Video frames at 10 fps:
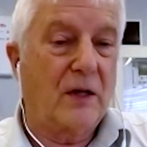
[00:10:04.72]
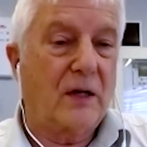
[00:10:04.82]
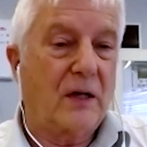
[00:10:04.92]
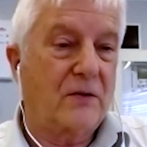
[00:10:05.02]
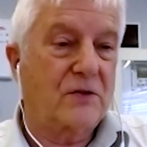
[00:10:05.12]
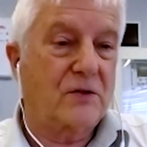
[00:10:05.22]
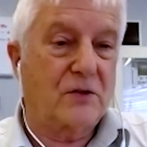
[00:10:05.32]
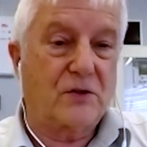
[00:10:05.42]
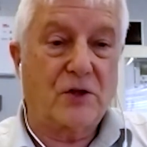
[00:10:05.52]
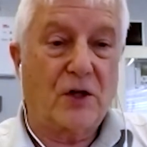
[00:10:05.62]
and
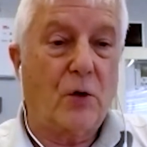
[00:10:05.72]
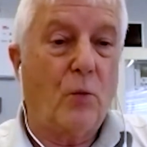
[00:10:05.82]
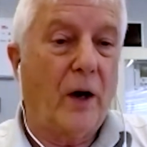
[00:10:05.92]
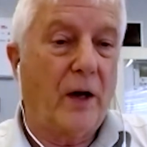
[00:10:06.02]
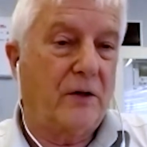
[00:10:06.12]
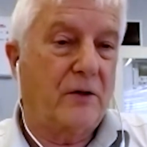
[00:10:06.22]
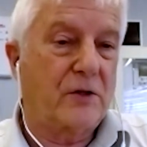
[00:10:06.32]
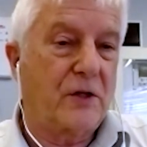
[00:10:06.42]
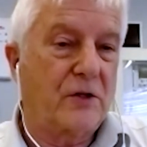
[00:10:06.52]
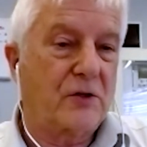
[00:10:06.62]
there's only one
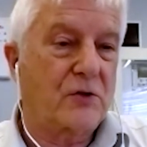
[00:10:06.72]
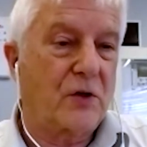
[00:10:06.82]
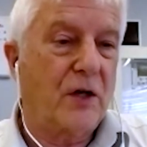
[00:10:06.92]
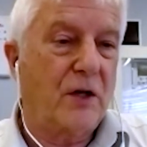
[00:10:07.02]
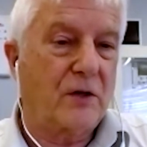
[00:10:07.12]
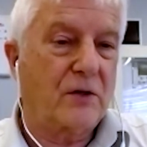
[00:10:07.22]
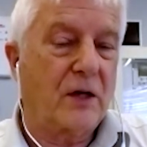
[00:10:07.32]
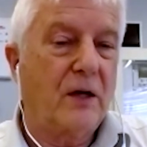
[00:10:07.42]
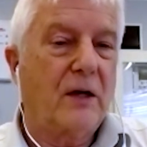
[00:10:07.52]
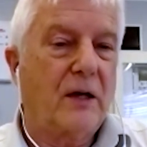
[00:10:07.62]
in Australia.
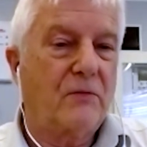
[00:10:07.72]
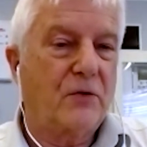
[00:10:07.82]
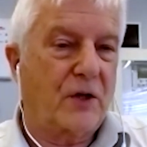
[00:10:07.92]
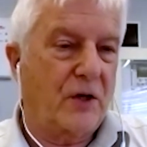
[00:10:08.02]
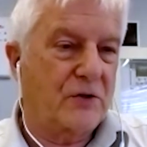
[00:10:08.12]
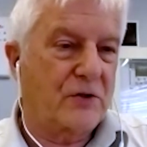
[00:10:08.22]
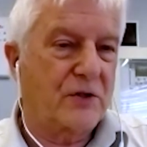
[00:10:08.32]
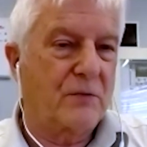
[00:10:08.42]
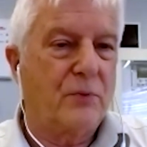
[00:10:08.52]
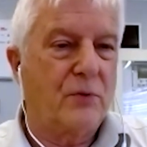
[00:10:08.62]
Everything else is
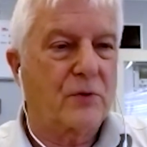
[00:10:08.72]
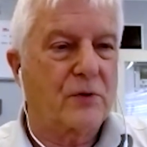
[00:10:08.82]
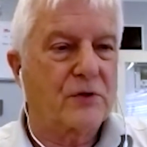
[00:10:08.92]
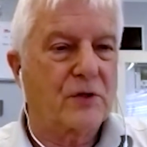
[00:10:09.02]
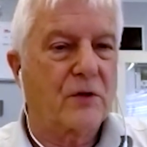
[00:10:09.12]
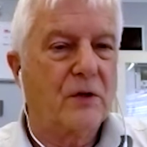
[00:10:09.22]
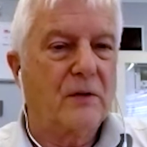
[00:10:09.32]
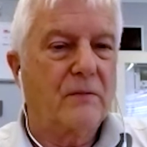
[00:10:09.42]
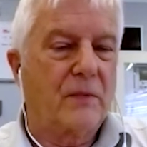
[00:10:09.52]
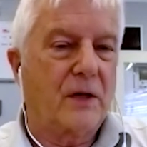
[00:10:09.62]
imported. So,
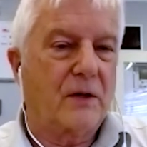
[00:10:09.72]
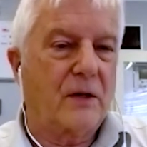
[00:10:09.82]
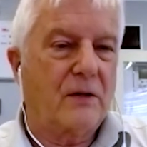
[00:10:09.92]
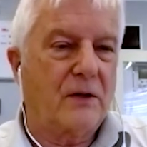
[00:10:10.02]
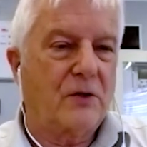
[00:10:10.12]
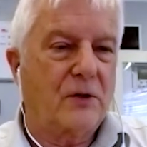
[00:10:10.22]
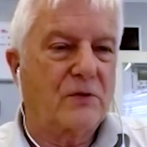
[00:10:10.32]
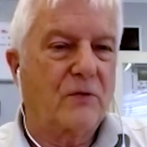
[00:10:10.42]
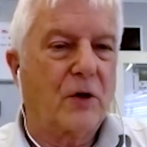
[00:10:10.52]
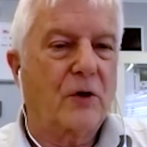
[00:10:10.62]
in terms
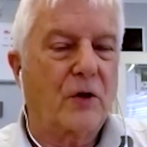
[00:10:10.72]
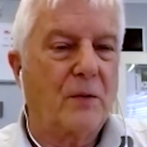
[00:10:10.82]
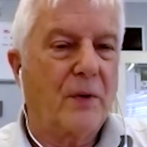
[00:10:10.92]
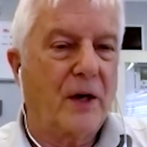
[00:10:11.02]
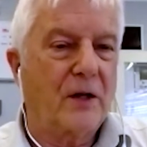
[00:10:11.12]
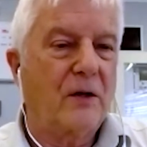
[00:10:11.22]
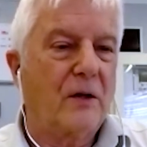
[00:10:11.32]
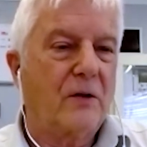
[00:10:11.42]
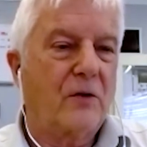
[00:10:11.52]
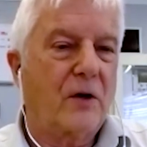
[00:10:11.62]
of locally made,
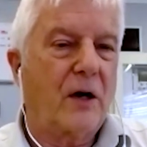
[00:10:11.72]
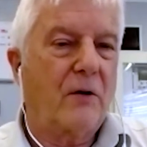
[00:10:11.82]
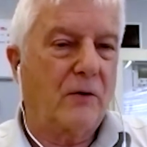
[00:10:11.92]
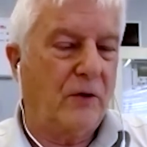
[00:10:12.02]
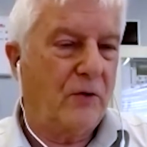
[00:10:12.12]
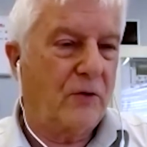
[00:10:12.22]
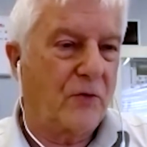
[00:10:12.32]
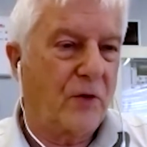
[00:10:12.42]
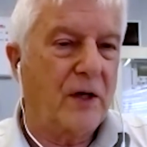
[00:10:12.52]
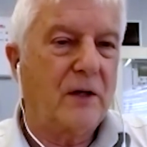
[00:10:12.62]
there are only
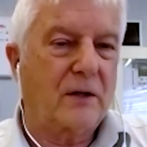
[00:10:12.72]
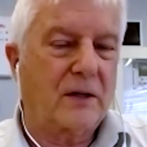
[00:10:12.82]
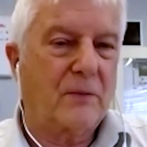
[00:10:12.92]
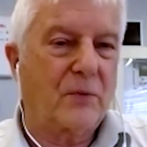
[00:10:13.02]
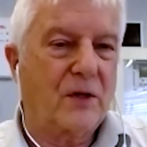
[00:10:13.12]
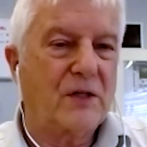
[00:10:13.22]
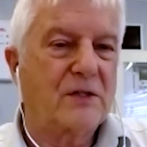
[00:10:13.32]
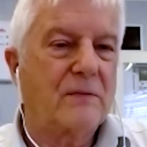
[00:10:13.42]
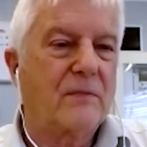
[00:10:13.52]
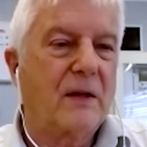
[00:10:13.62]
3
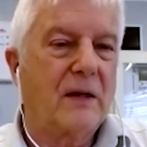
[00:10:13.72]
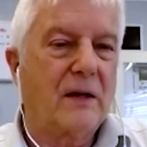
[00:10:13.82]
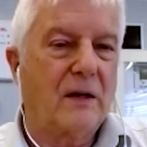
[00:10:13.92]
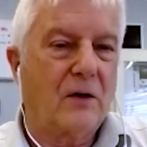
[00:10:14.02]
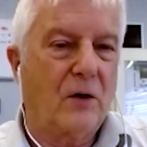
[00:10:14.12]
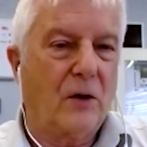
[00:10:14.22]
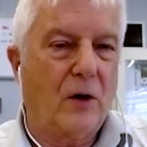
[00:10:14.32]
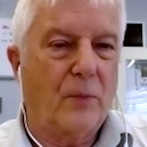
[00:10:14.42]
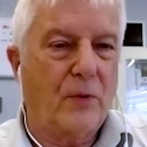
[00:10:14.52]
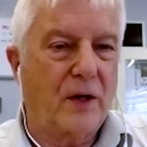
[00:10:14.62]
companies
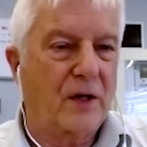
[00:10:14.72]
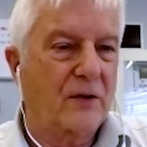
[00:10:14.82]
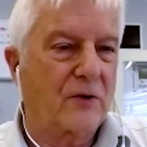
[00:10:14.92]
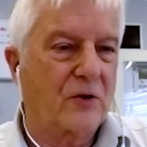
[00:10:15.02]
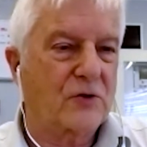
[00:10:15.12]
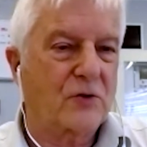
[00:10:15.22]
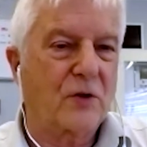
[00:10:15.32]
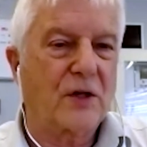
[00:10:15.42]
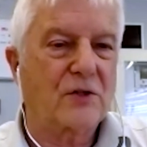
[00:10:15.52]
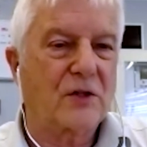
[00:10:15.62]
operating in the
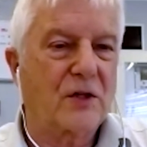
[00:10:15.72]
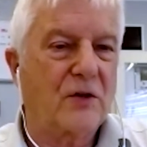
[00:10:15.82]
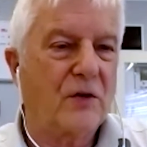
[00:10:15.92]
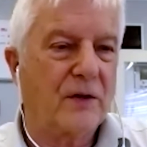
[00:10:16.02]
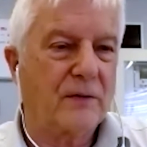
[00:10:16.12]
Australasian area.